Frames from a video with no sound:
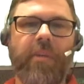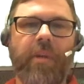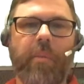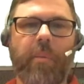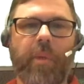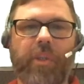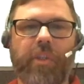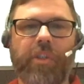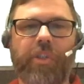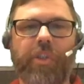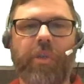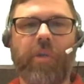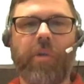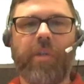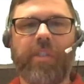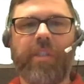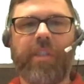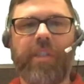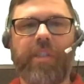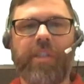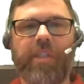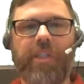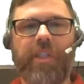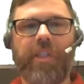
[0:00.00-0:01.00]
Network
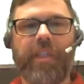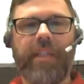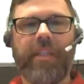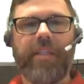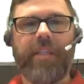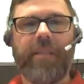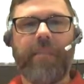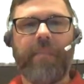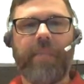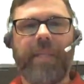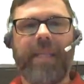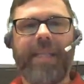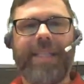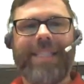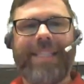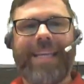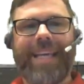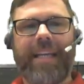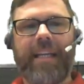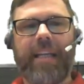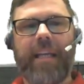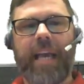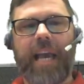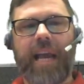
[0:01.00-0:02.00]
Assurance Engine is a big
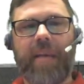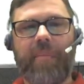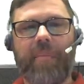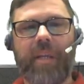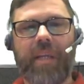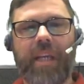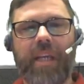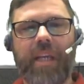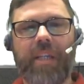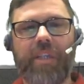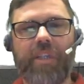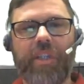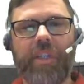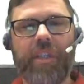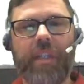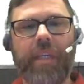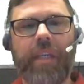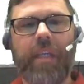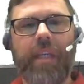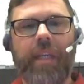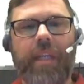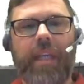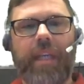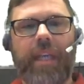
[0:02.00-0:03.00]
data application.
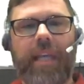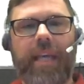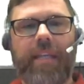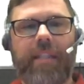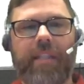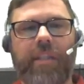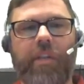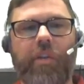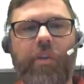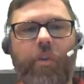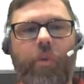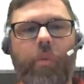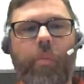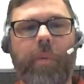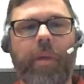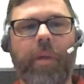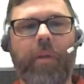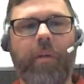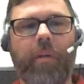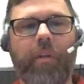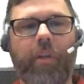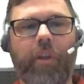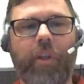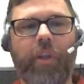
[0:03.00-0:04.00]
It has Hadoop
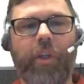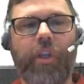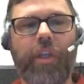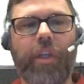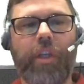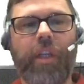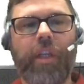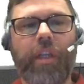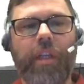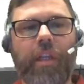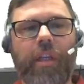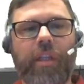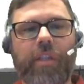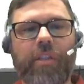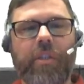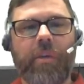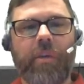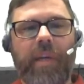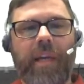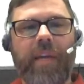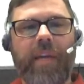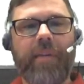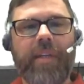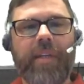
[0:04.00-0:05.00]
under the hood.
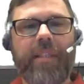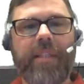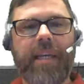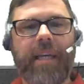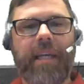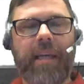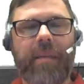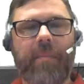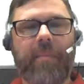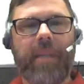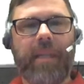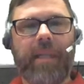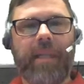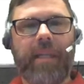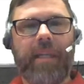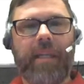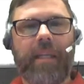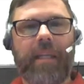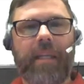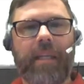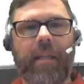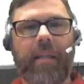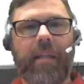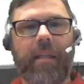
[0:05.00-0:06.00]
So every time that
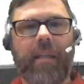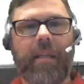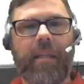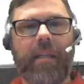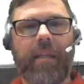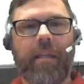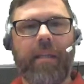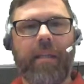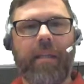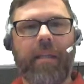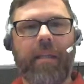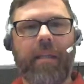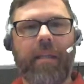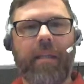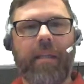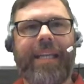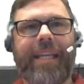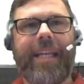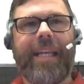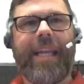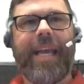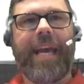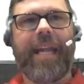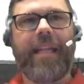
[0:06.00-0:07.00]
it does the
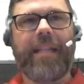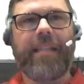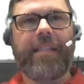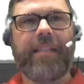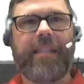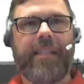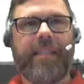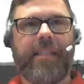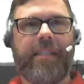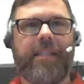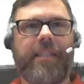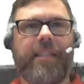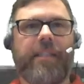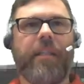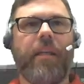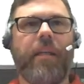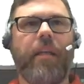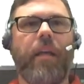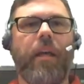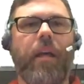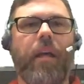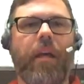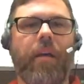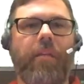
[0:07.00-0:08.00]
analysis
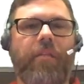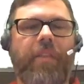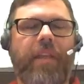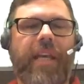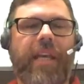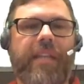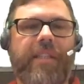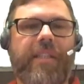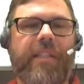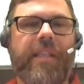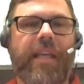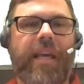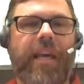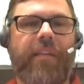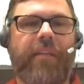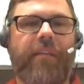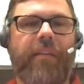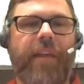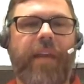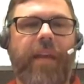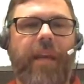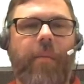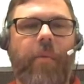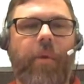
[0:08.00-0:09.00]
of the ACI
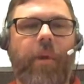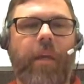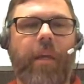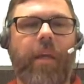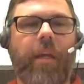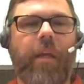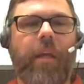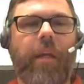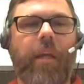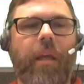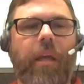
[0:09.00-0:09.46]
fabric,